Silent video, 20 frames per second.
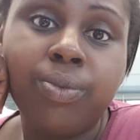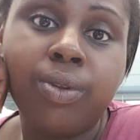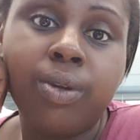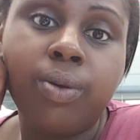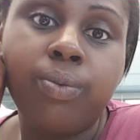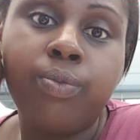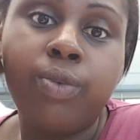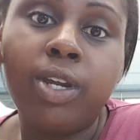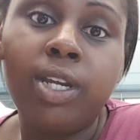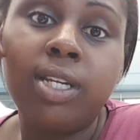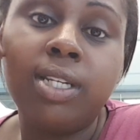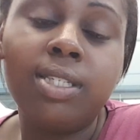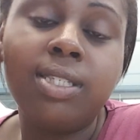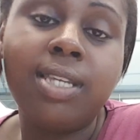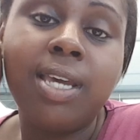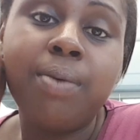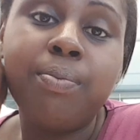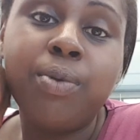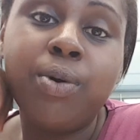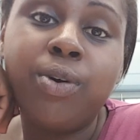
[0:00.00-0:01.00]
I'm ready to
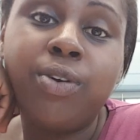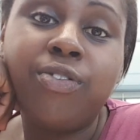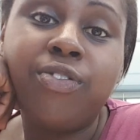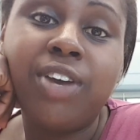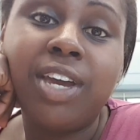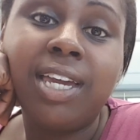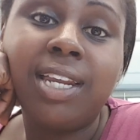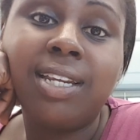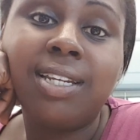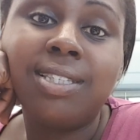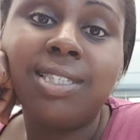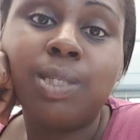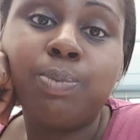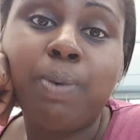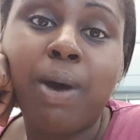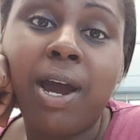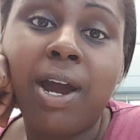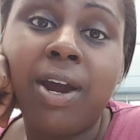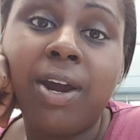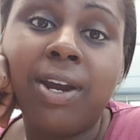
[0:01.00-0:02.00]
stay motivated,
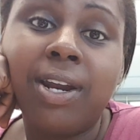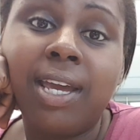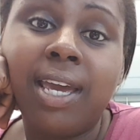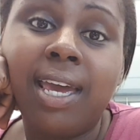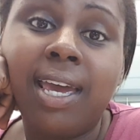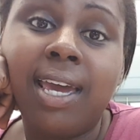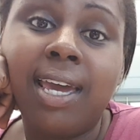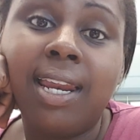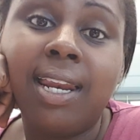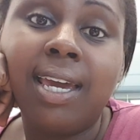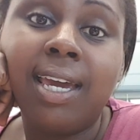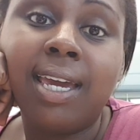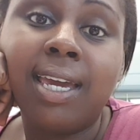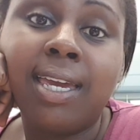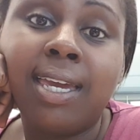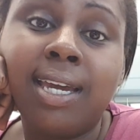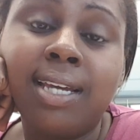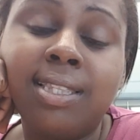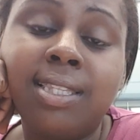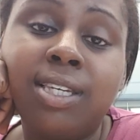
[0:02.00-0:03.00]
inspired,
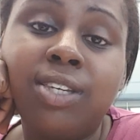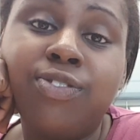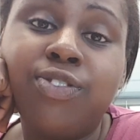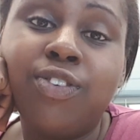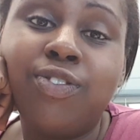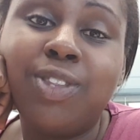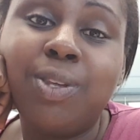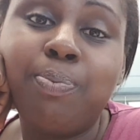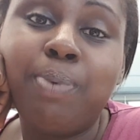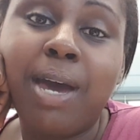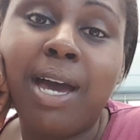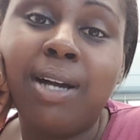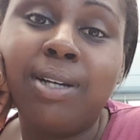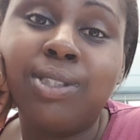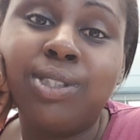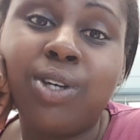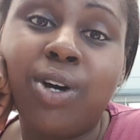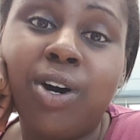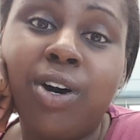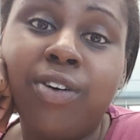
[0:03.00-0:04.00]
and get these 50
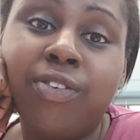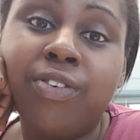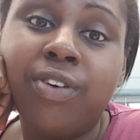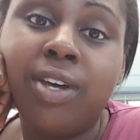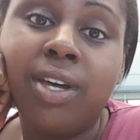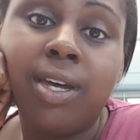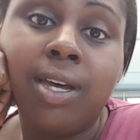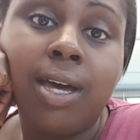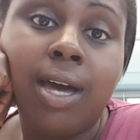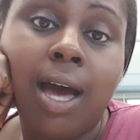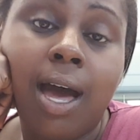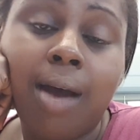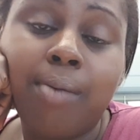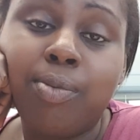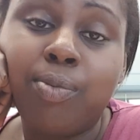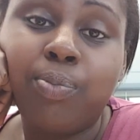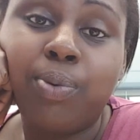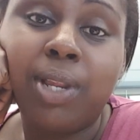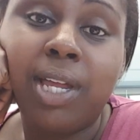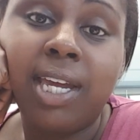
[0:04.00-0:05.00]
pounds off. I've
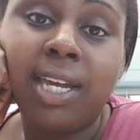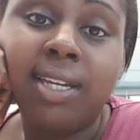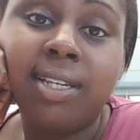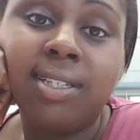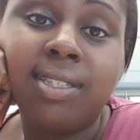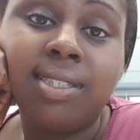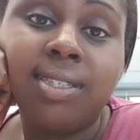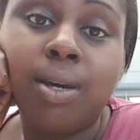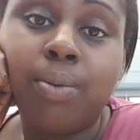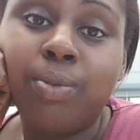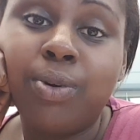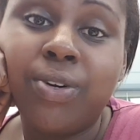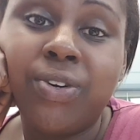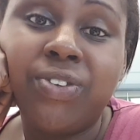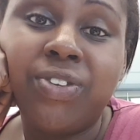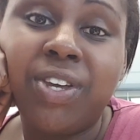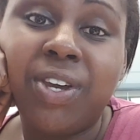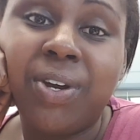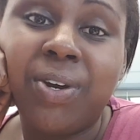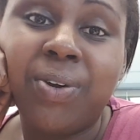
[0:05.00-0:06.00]
been playing. Summer
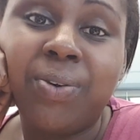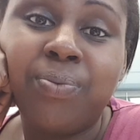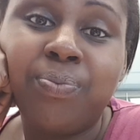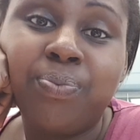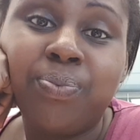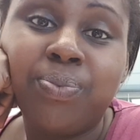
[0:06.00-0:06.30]
is here.